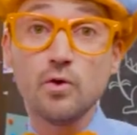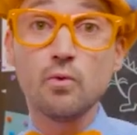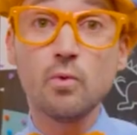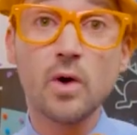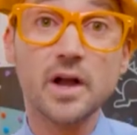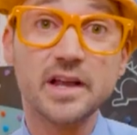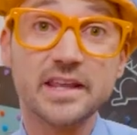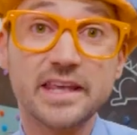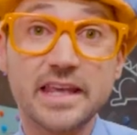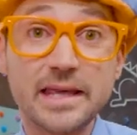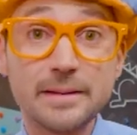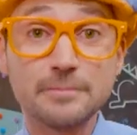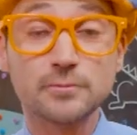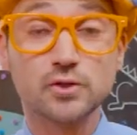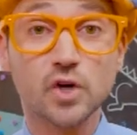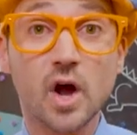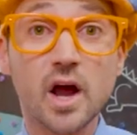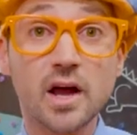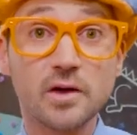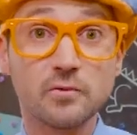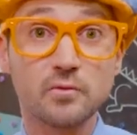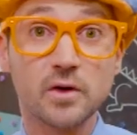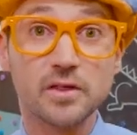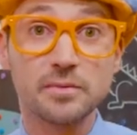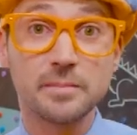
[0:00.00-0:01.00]
want to keep
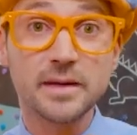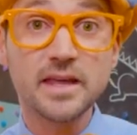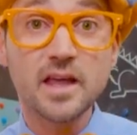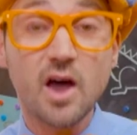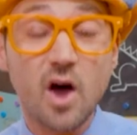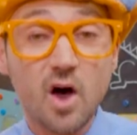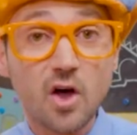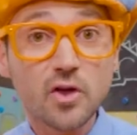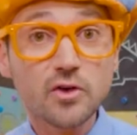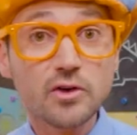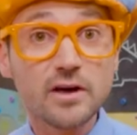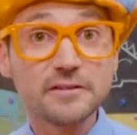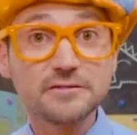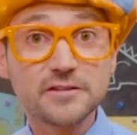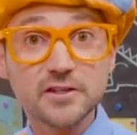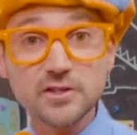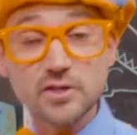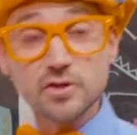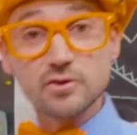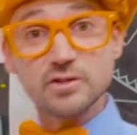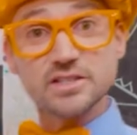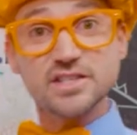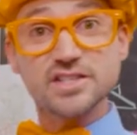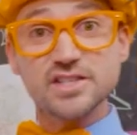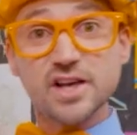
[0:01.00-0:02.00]
drawing with me, all you have to do
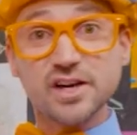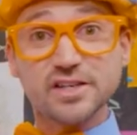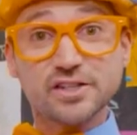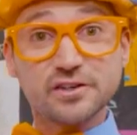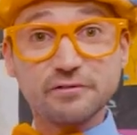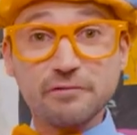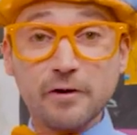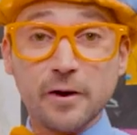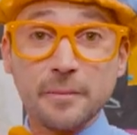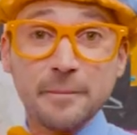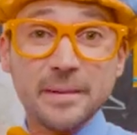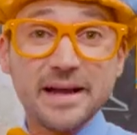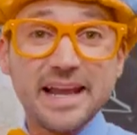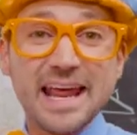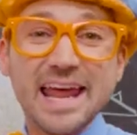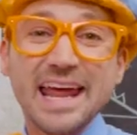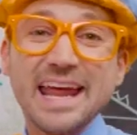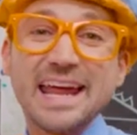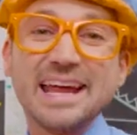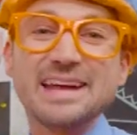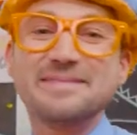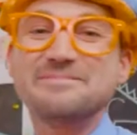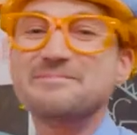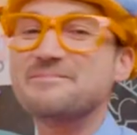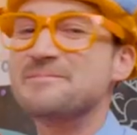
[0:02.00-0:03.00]
is search for my
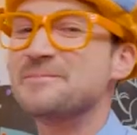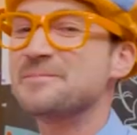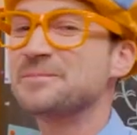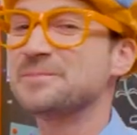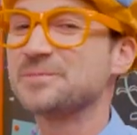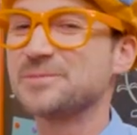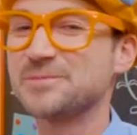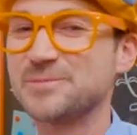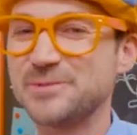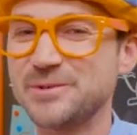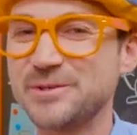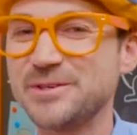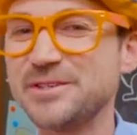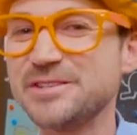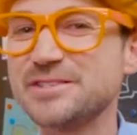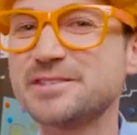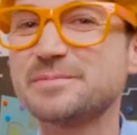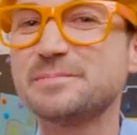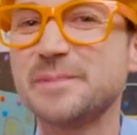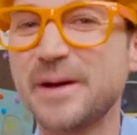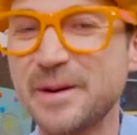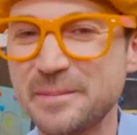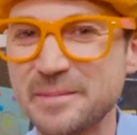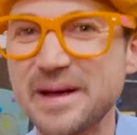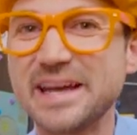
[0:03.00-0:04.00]
name. Will you
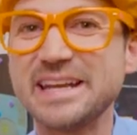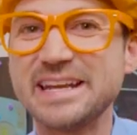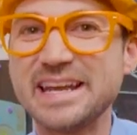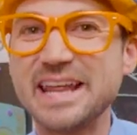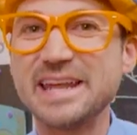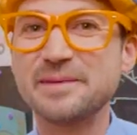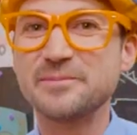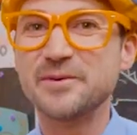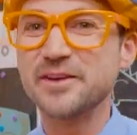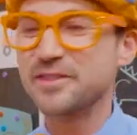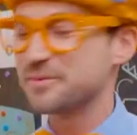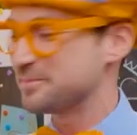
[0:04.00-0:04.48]
spell my name with